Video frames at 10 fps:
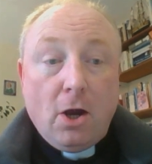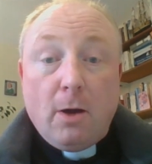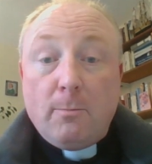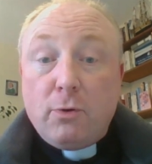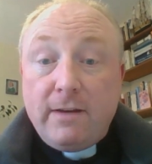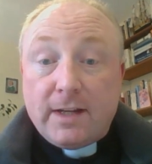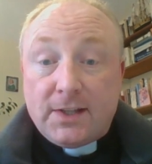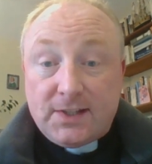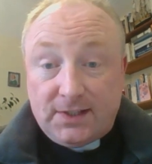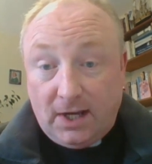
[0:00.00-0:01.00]
On
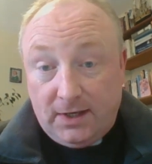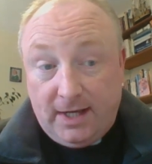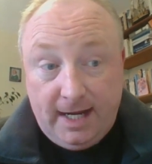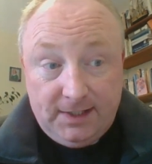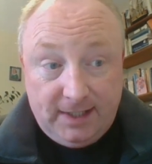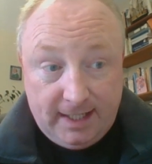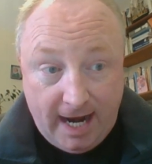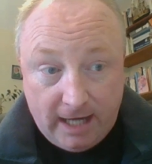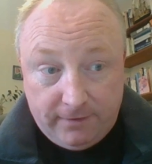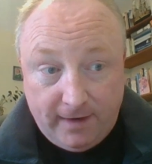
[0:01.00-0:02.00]
previous Sundays in
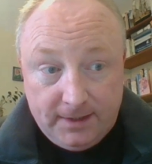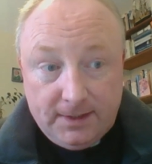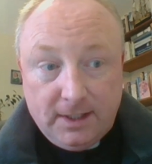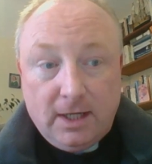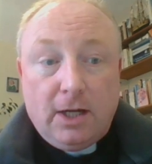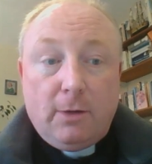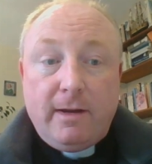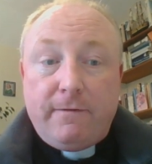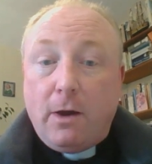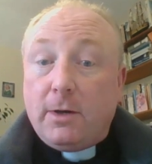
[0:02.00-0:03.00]
Advent, we
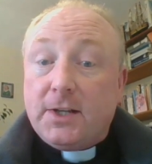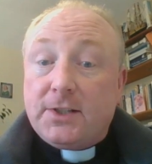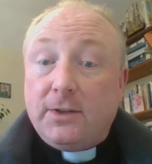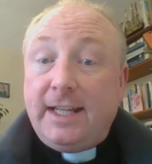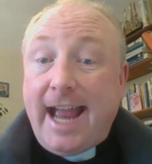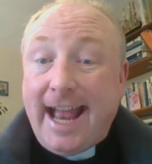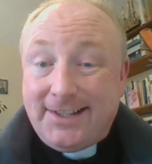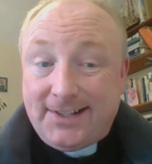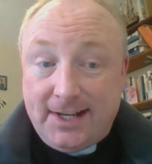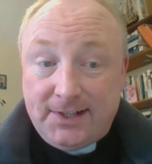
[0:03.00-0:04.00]
have focused on the
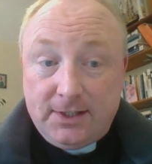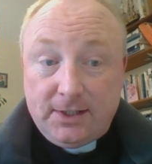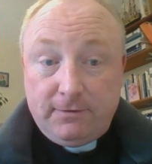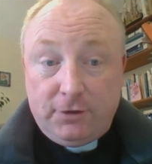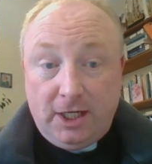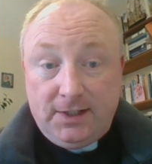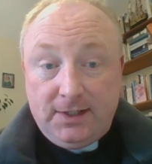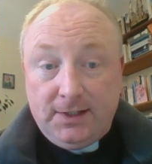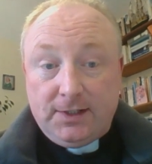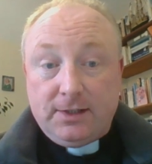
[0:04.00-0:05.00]
ancestors of
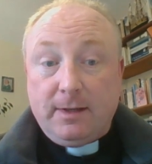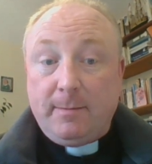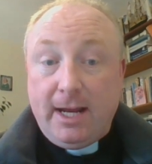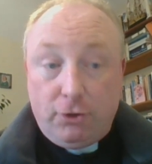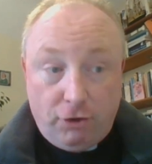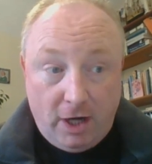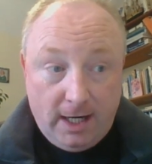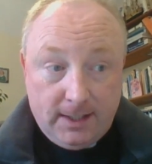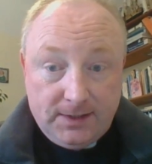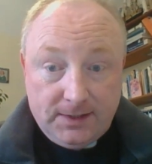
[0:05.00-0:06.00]
Jesus, the
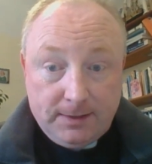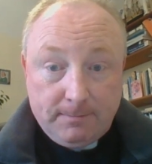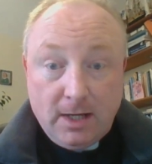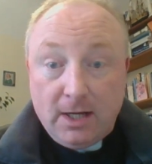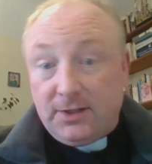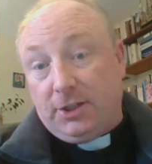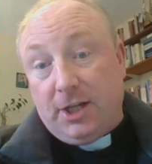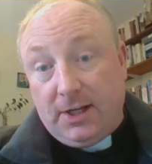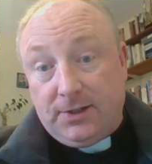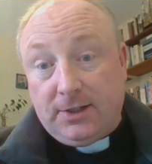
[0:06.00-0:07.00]
patriarchs, such
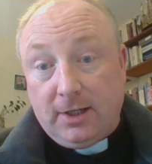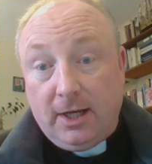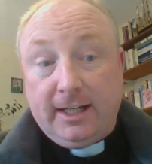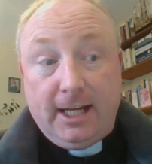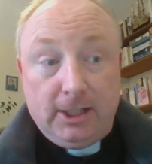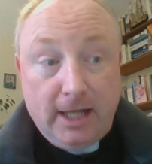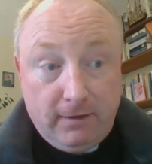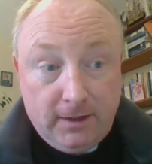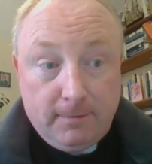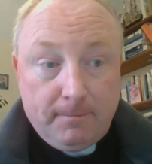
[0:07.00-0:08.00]
as uh, King
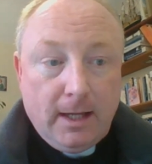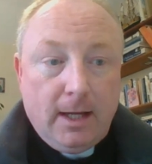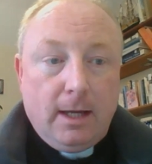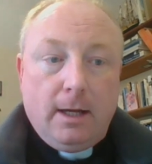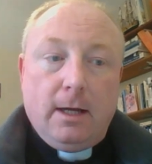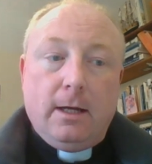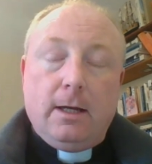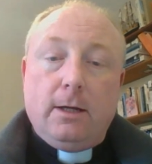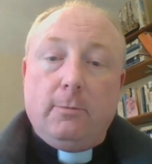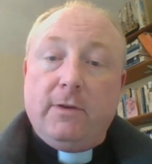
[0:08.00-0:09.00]
David.
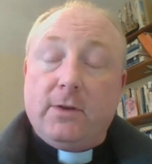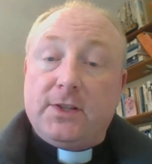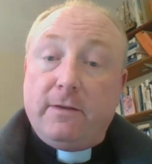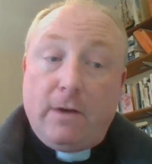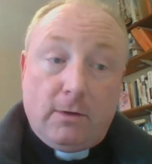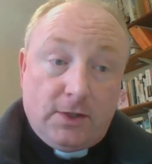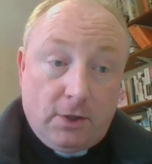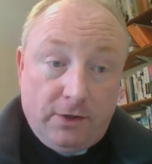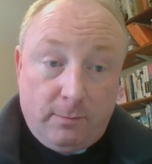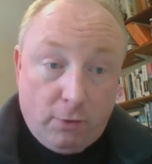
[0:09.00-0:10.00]
We've also focused
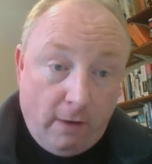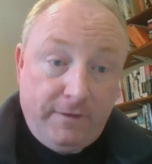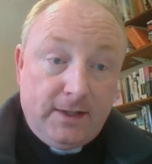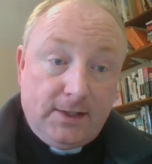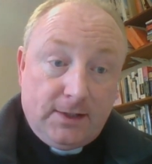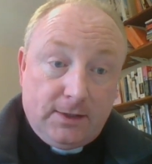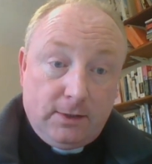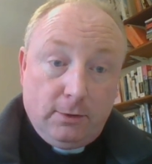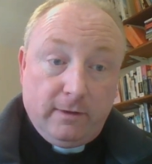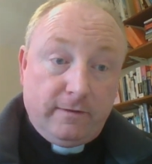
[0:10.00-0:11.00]
on the prophets
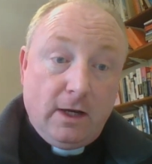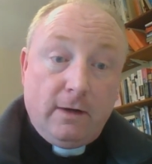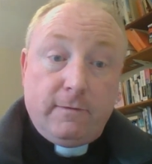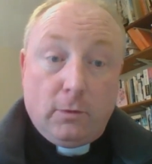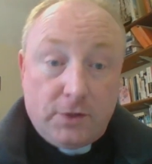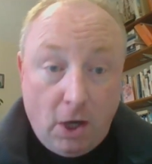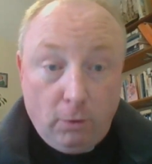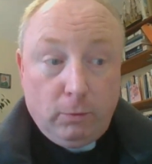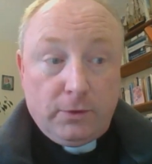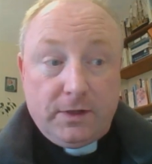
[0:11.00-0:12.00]
who have
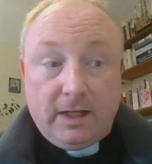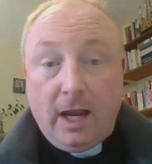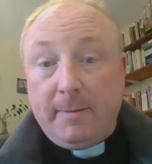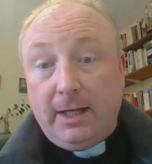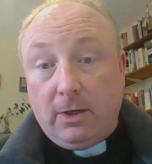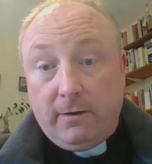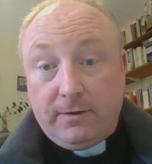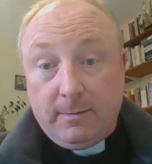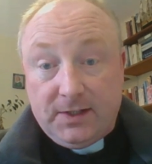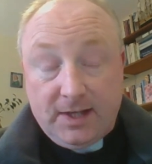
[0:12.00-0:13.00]
foretold the coming of
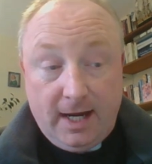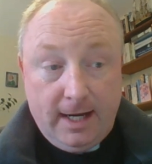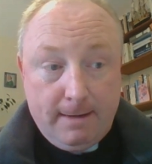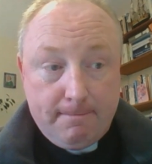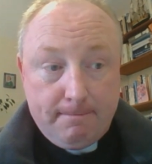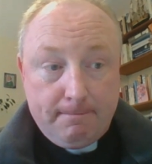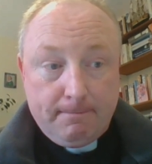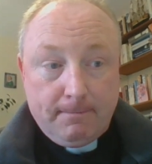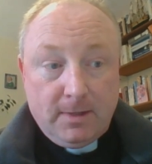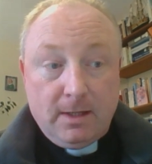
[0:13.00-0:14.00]
the Messiah,
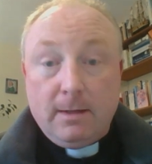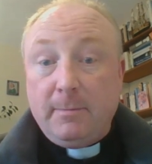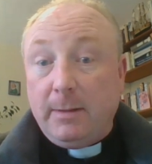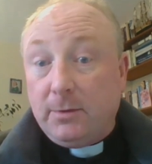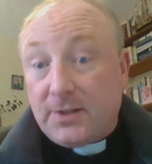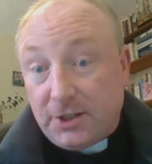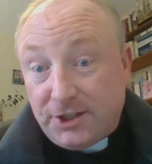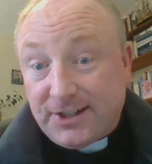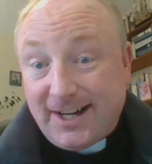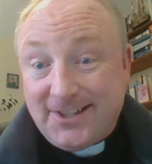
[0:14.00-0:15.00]
people such
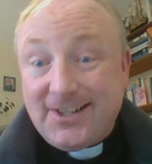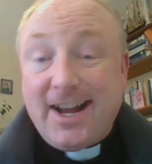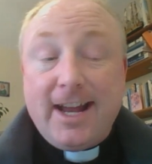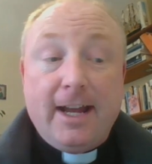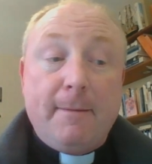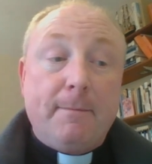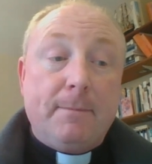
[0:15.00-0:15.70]
as Isaiah.